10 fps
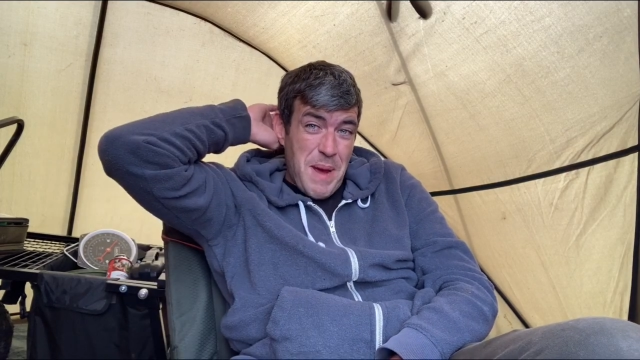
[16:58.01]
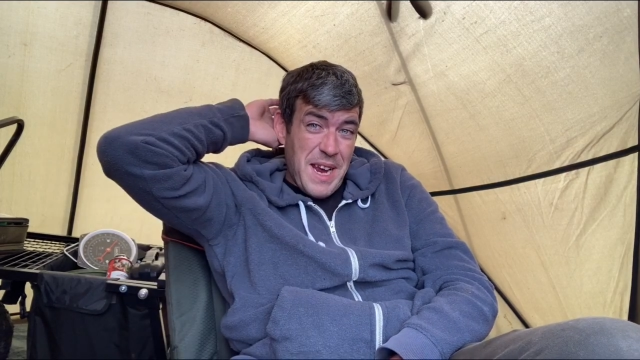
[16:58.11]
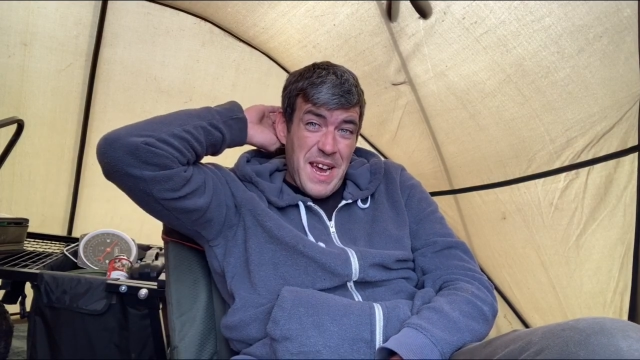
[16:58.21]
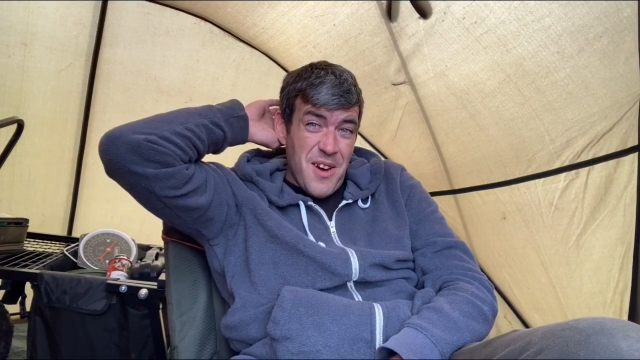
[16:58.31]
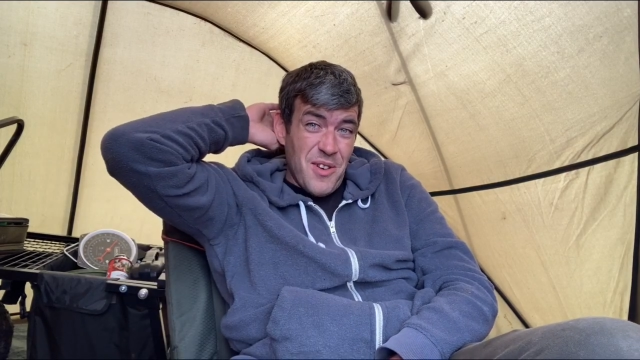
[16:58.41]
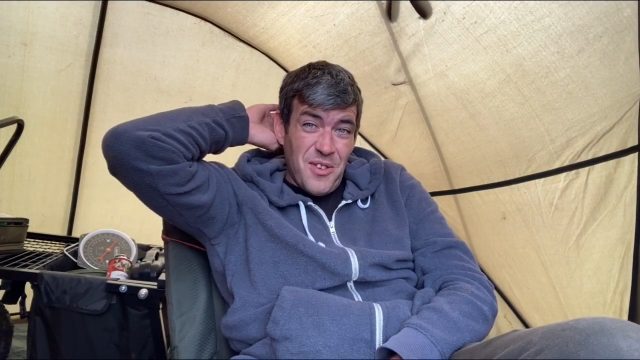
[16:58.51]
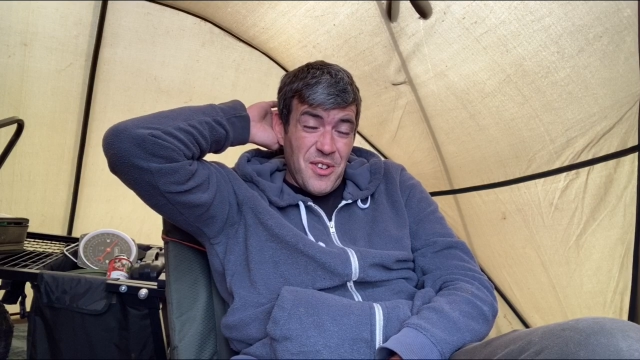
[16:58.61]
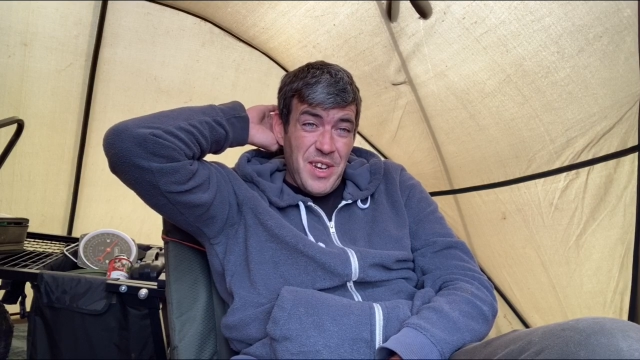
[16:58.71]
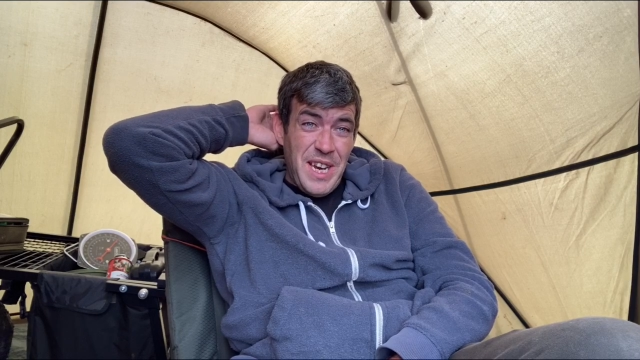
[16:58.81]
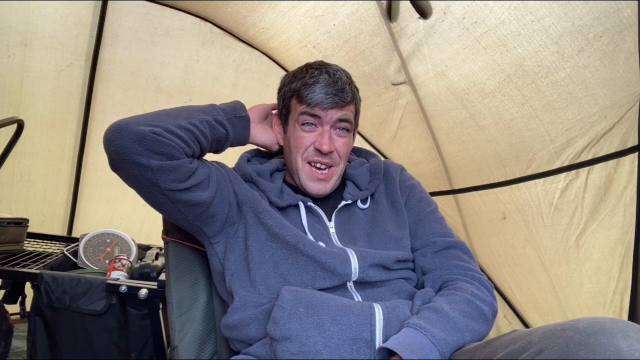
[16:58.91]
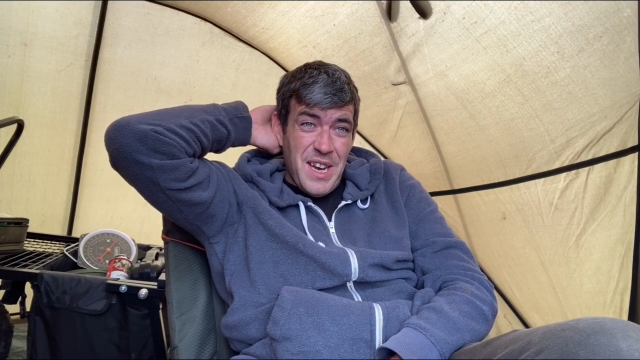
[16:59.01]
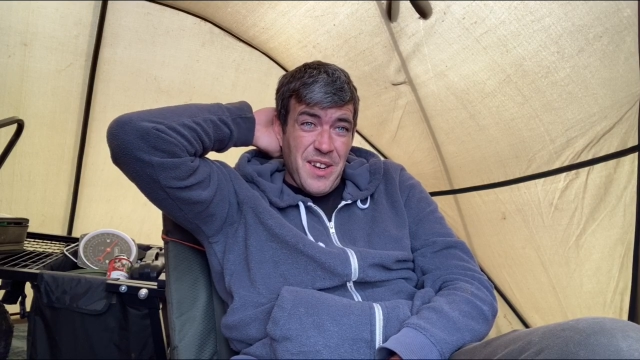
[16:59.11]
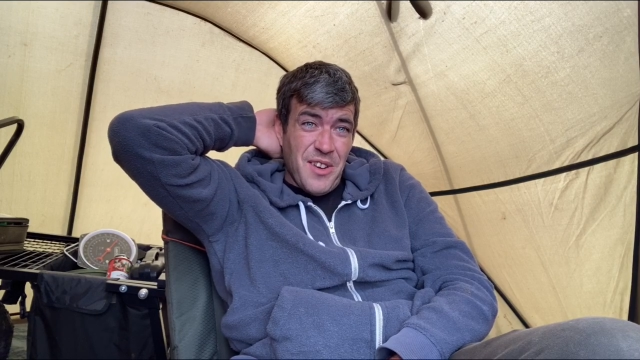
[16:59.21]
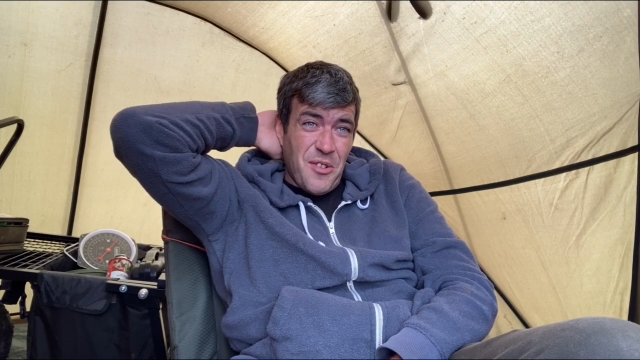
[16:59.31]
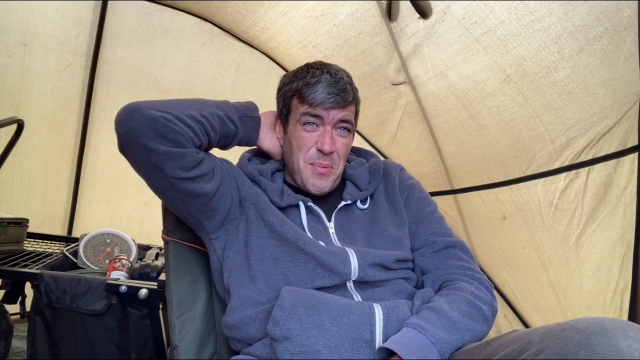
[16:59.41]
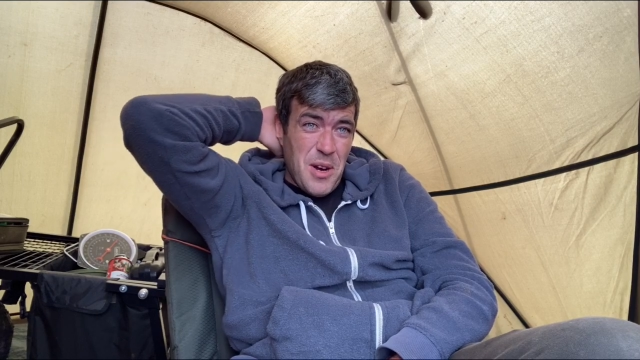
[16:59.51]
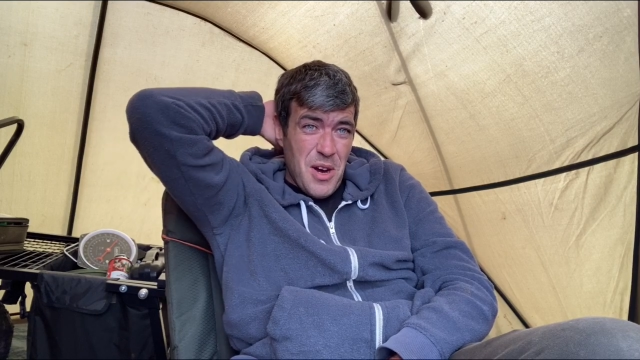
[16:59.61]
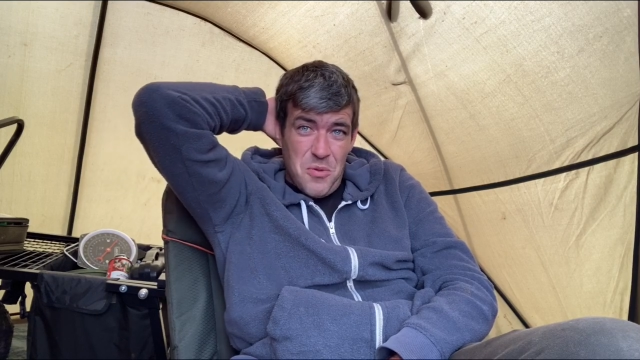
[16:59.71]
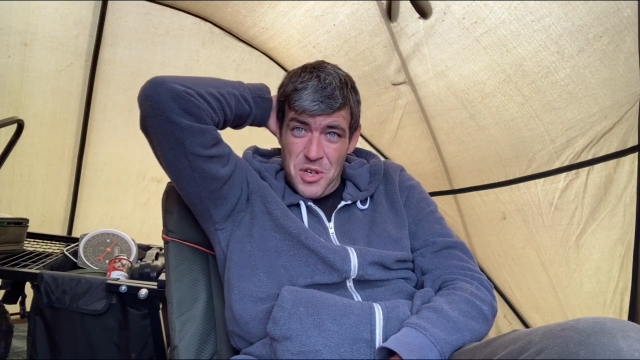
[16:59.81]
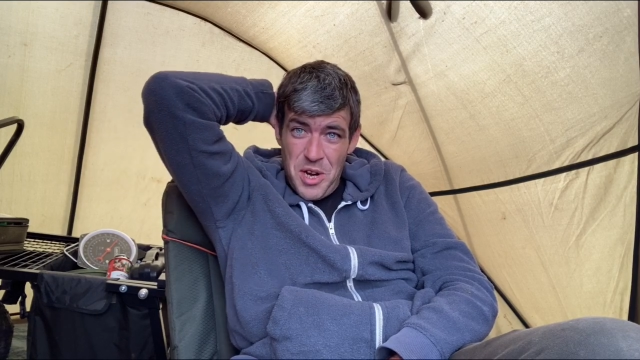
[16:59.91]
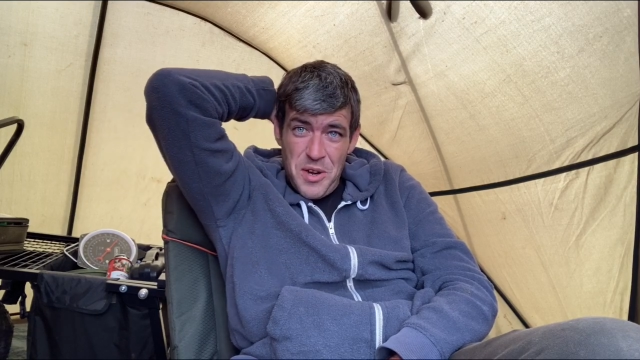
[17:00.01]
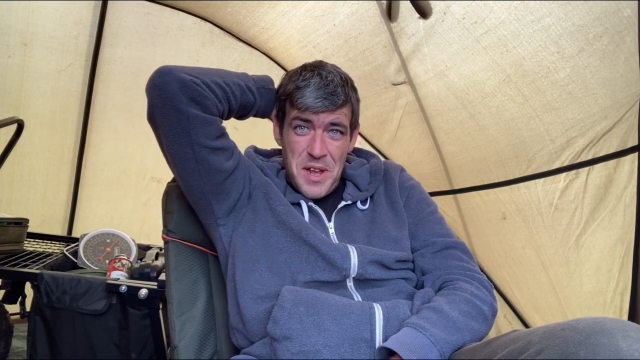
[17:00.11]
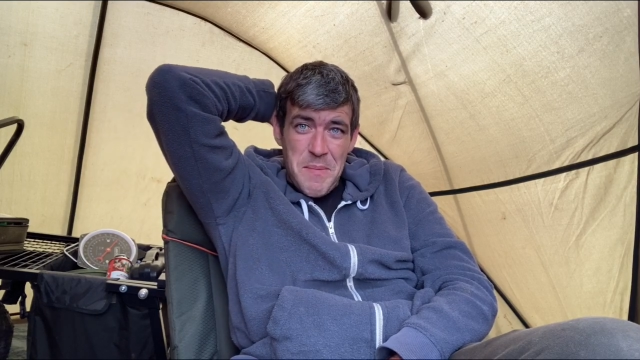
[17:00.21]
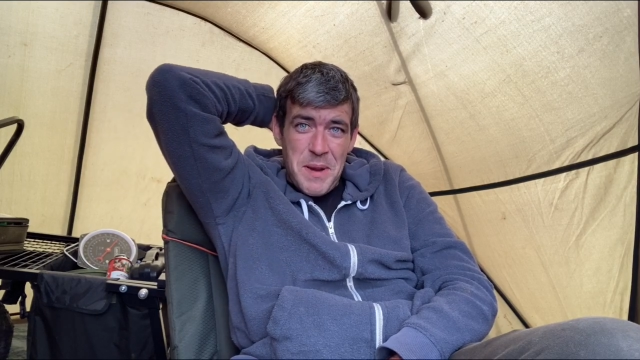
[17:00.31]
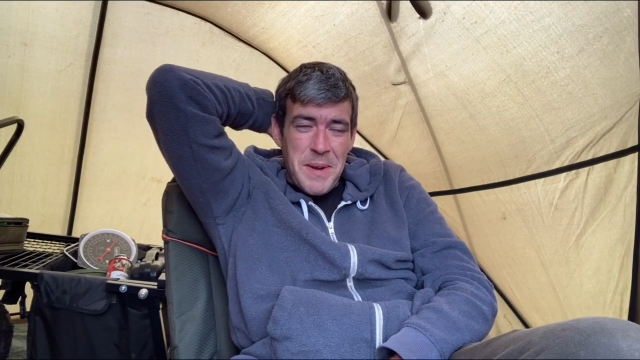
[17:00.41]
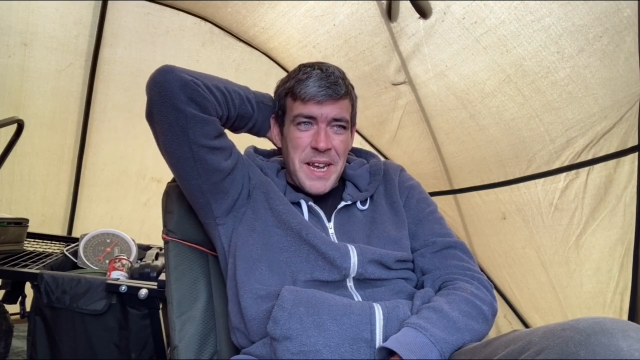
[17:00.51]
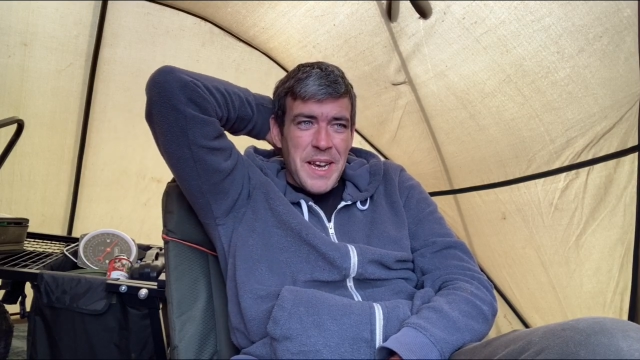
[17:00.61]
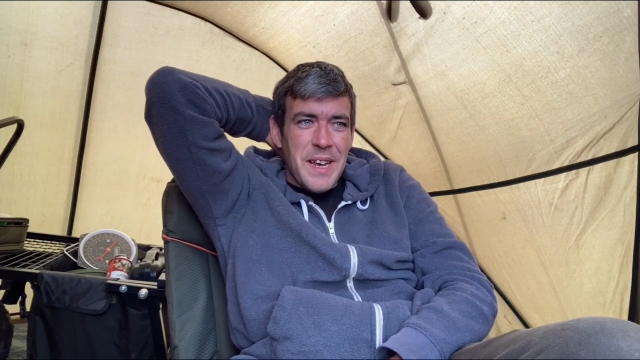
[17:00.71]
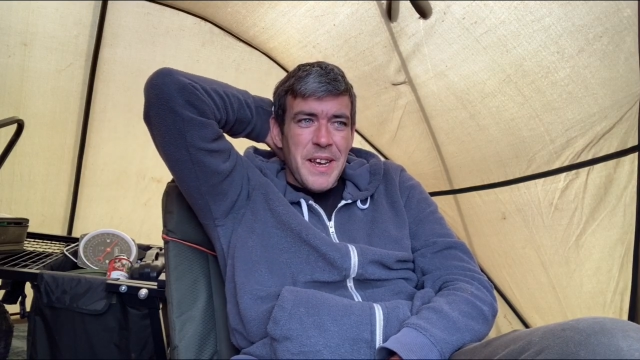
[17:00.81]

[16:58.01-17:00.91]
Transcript: back out onto the spot. I'll show you them in a minute.